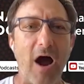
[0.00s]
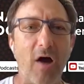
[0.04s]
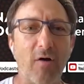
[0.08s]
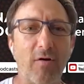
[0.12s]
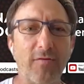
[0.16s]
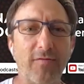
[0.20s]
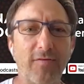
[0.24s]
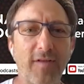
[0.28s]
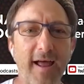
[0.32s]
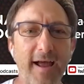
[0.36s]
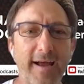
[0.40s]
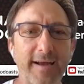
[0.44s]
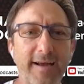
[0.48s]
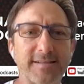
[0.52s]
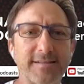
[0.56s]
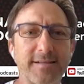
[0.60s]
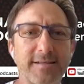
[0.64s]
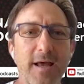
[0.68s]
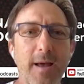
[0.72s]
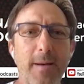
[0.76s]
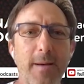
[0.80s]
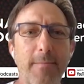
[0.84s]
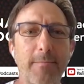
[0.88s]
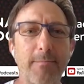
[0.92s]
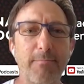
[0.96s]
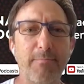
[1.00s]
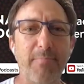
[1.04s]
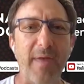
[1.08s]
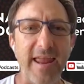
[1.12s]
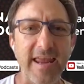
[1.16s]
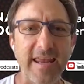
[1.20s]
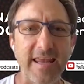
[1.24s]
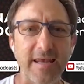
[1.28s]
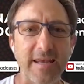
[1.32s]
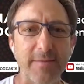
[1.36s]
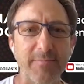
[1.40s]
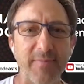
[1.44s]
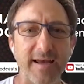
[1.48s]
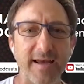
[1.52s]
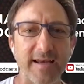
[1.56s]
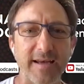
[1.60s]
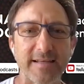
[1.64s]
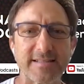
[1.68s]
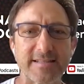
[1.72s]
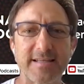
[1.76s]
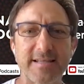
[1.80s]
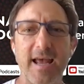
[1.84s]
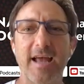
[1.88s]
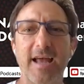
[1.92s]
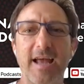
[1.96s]
Powerflax baking
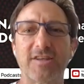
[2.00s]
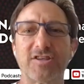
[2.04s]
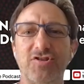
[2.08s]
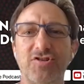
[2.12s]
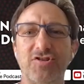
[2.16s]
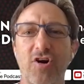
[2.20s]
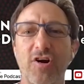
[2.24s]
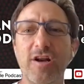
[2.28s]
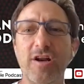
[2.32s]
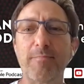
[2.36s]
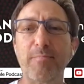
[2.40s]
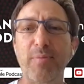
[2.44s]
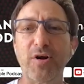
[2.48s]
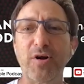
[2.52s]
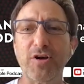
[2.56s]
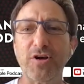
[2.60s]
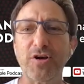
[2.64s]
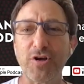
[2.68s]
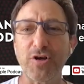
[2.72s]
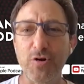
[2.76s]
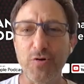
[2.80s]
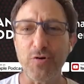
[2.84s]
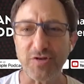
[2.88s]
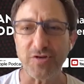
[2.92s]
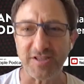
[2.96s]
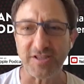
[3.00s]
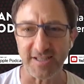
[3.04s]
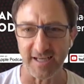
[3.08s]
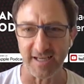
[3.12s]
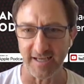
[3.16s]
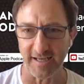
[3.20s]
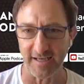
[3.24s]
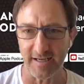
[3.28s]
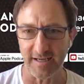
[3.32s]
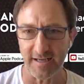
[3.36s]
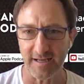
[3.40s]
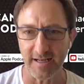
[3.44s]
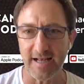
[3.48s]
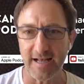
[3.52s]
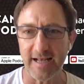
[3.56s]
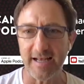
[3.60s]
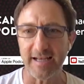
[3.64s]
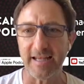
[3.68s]
mix and started producing